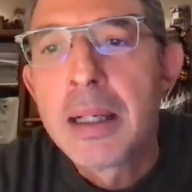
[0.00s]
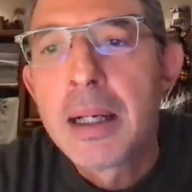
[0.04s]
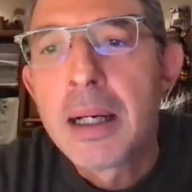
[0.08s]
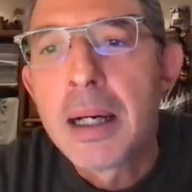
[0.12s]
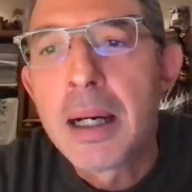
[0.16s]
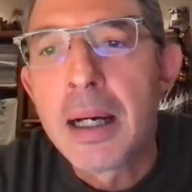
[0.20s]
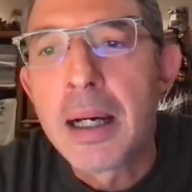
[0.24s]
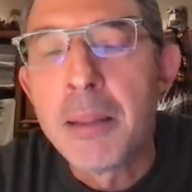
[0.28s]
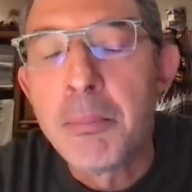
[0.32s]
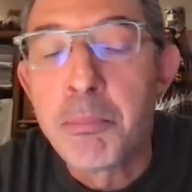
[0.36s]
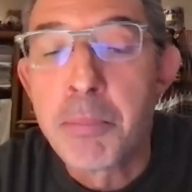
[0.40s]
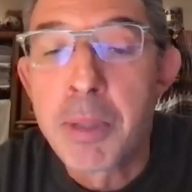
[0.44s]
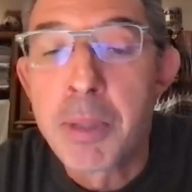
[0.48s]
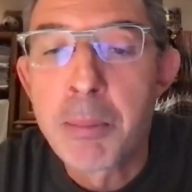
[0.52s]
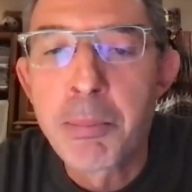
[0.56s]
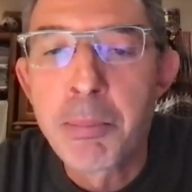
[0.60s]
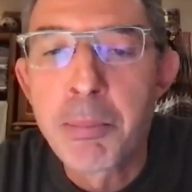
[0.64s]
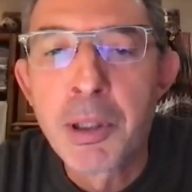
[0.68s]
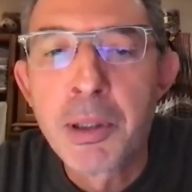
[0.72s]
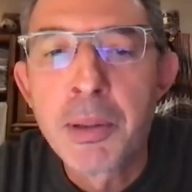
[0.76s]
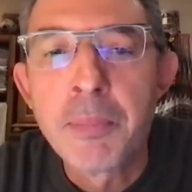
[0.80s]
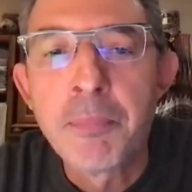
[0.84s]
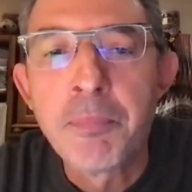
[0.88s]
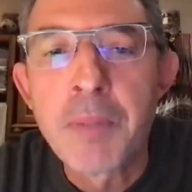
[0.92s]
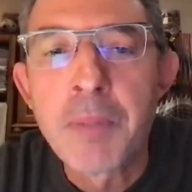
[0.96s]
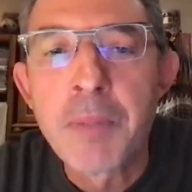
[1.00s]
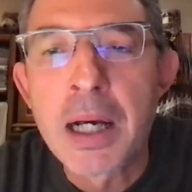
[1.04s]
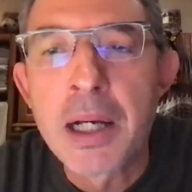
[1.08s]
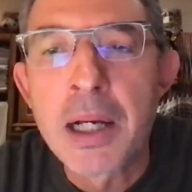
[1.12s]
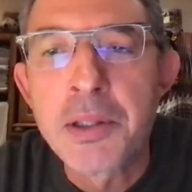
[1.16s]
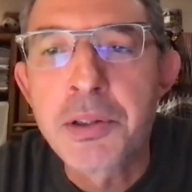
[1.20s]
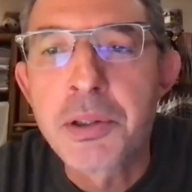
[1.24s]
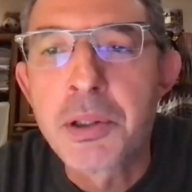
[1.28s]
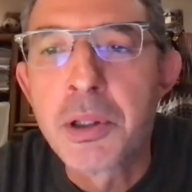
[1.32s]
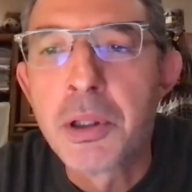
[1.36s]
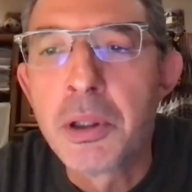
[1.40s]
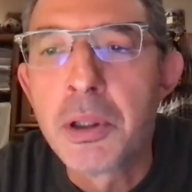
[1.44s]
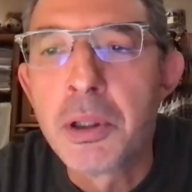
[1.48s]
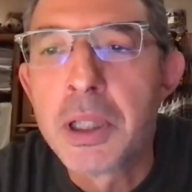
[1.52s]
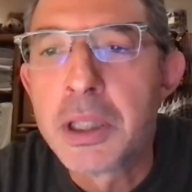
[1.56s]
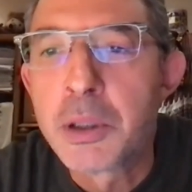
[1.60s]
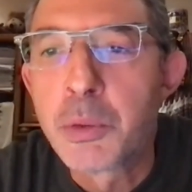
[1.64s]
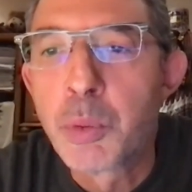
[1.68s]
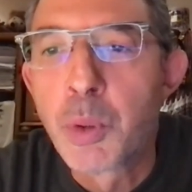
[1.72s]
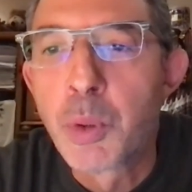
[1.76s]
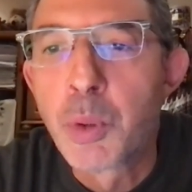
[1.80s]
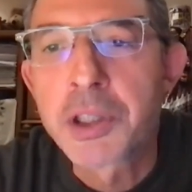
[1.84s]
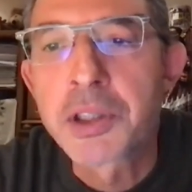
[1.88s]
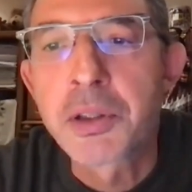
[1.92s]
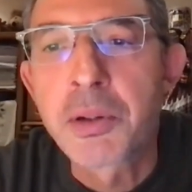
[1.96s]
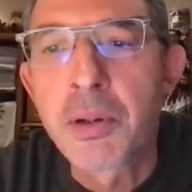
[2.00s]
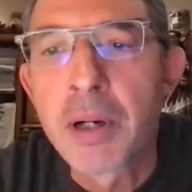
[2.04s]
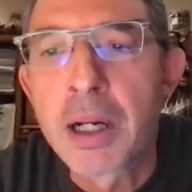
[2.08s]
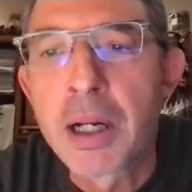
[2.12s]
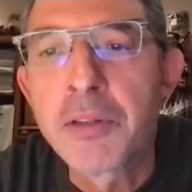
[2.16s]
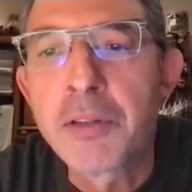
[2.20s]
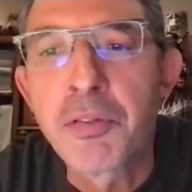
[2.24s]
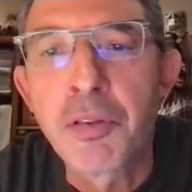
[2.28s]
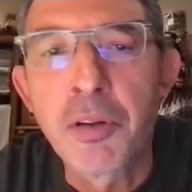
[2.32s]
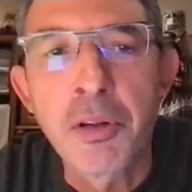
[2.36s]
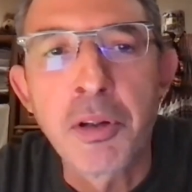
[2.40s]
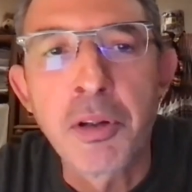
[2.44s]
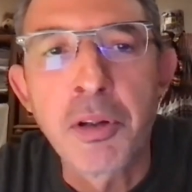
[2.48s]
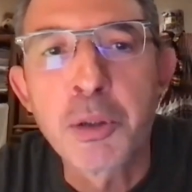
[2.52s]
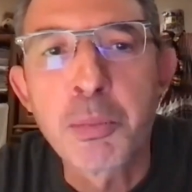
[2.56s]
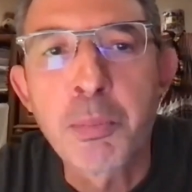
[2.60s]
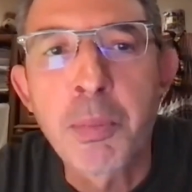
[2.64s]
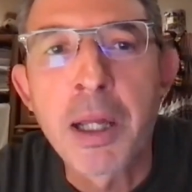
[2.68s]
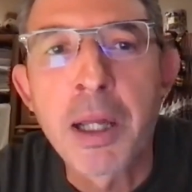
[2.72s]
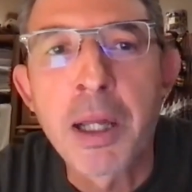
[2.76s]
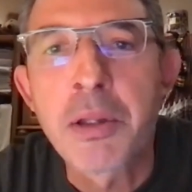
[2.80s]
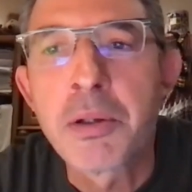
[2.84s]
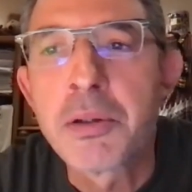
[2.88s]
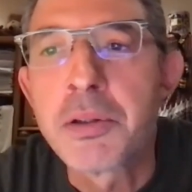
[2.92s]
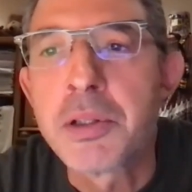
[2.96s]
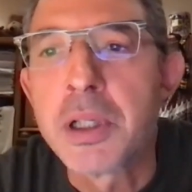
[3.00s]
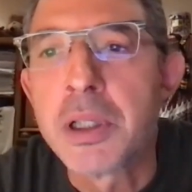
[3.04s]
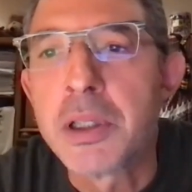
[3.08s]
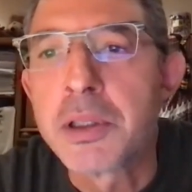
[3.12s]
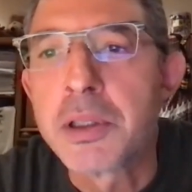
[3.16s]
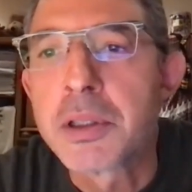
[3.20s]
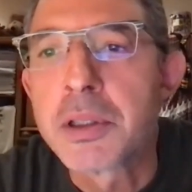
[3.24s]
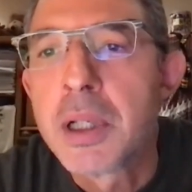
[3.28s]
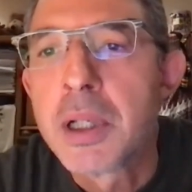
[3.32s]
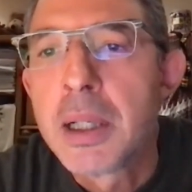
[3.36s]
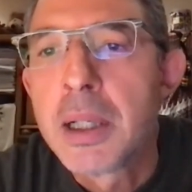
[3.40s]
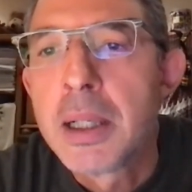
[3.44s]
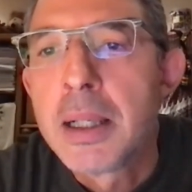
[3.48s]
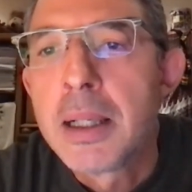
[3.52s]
and pepper. So it works great for those pathogens.